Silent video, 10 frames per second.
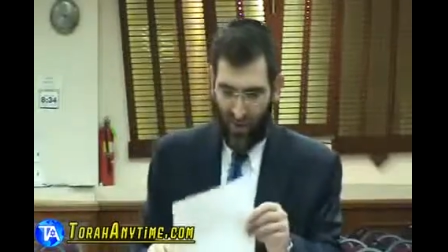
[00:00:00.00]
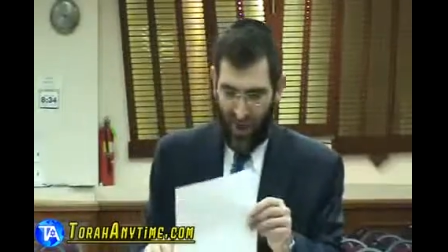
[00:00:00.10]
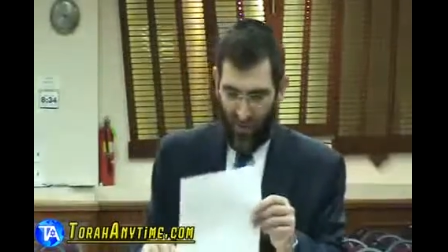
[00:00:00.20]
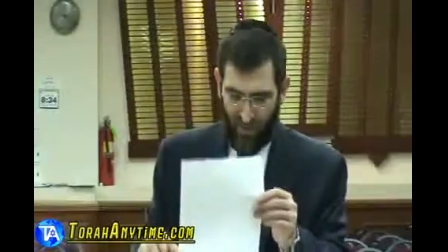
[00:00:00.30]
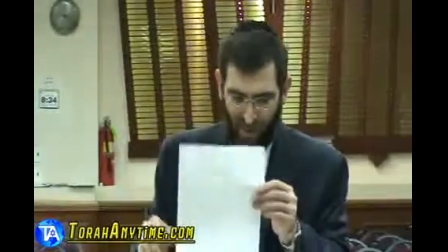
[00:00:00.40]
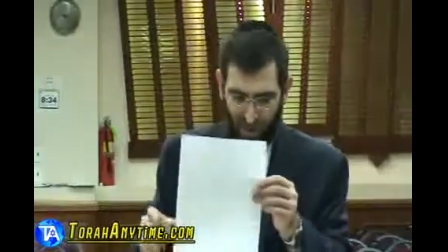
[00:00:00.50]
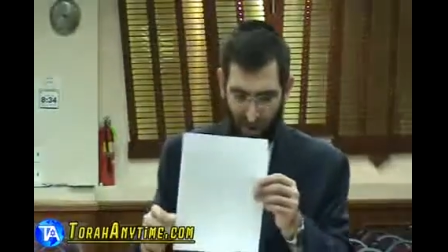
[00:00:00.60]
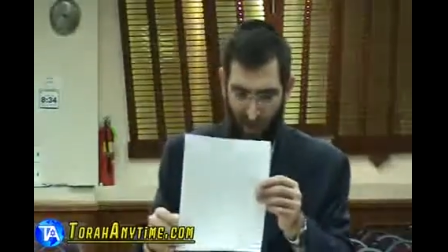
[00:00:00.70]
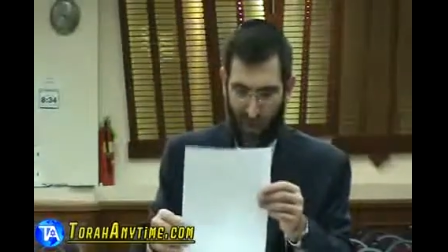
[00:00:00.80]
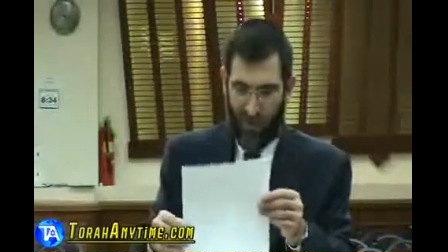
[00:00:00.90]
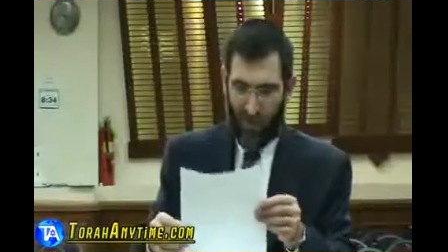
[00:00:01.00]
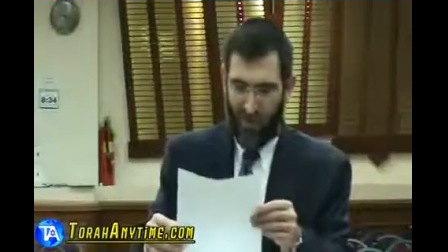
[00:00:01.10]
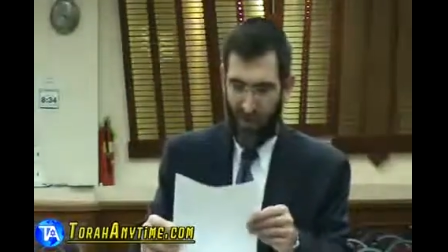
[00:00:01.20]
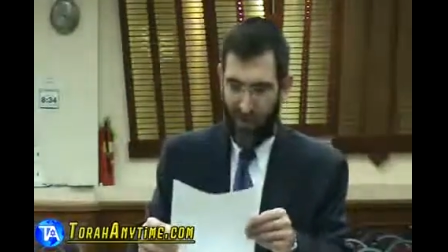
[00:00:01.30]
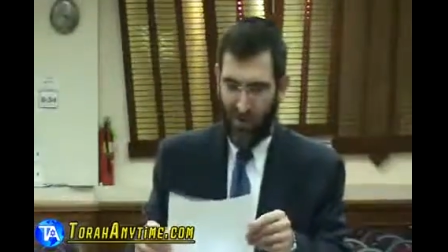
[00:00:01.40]
Okay, everybody, go ahead. What are your
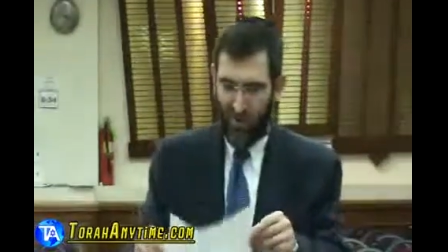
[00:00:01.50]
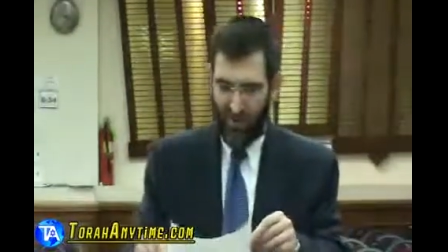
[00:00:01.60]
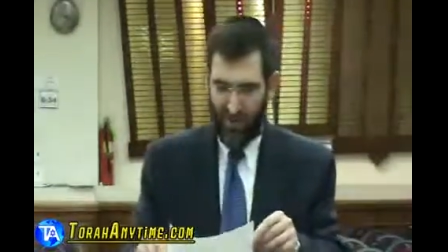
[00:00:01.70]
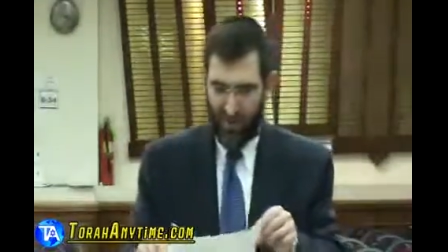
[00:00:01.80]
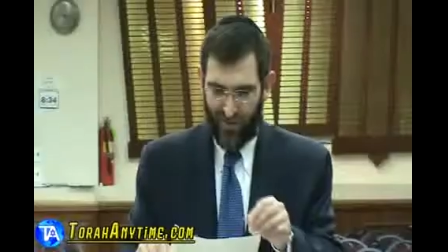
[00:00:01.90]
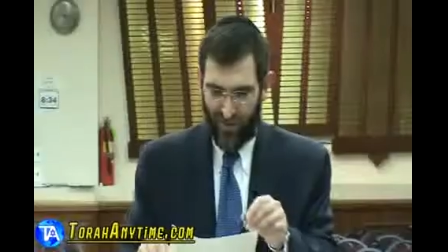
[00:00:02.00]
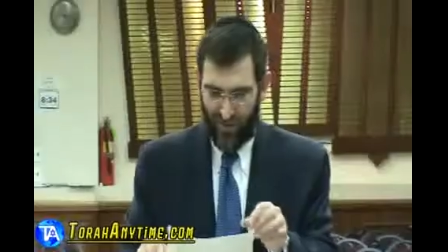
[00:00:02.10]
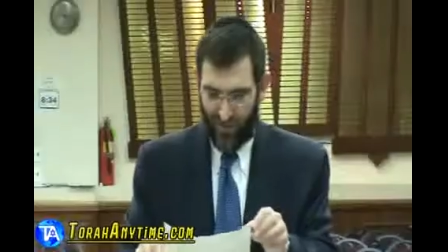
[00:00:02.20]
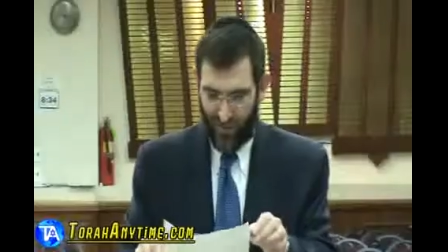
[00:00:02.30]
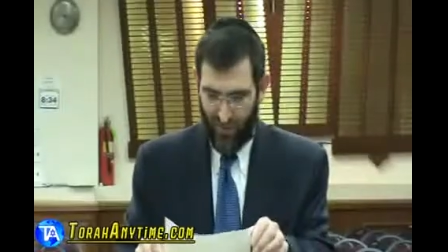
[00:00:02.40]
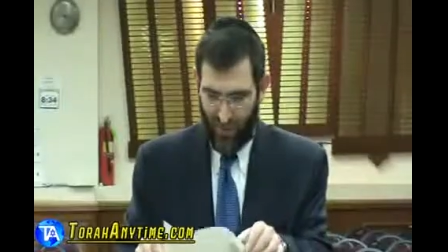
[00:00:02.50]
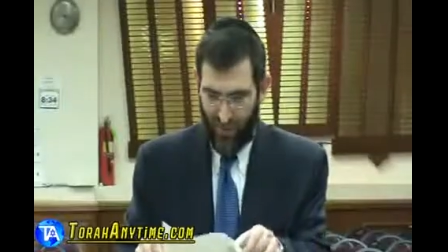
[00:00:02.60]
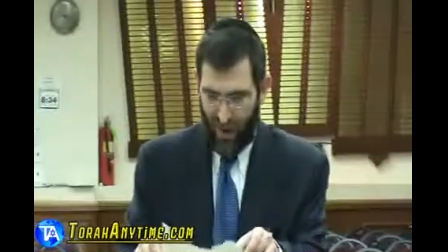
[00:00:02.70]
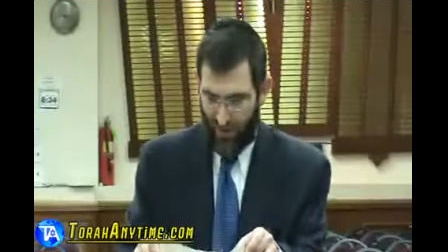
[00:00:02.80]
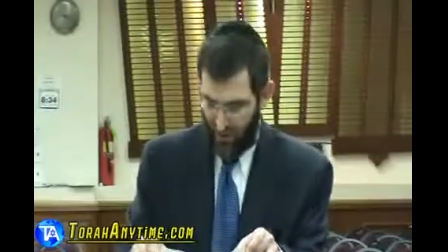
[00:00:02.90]
questions?
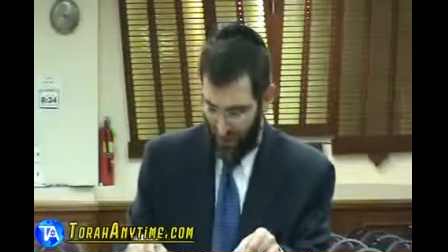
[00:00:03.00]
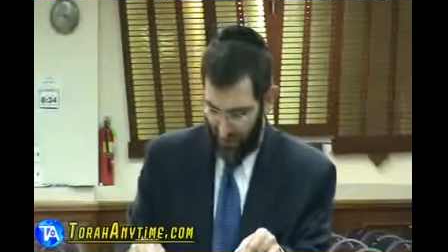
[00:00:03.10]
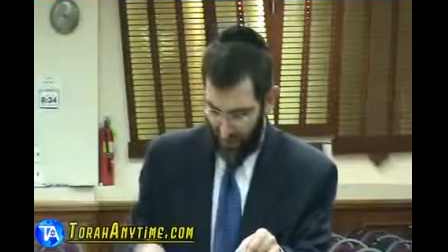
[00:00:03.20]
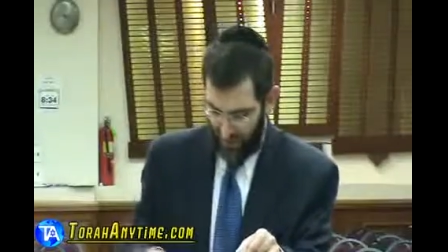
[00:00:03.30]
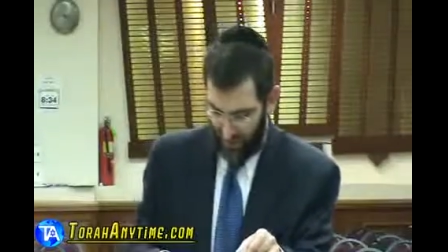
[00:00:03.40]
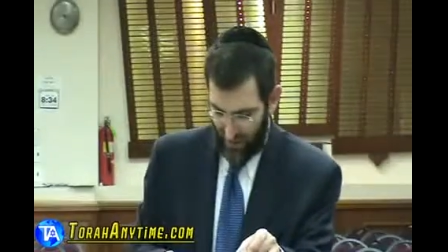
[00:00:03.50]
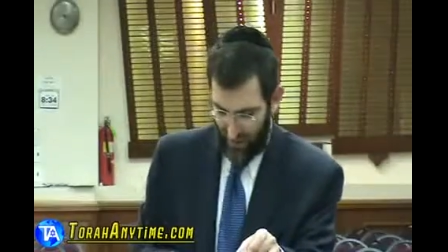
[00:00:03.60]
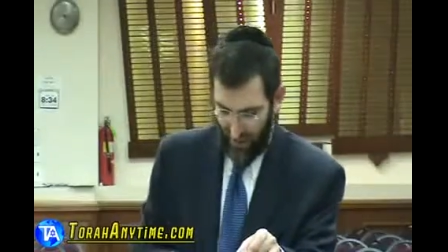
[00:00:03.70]
What bothers us?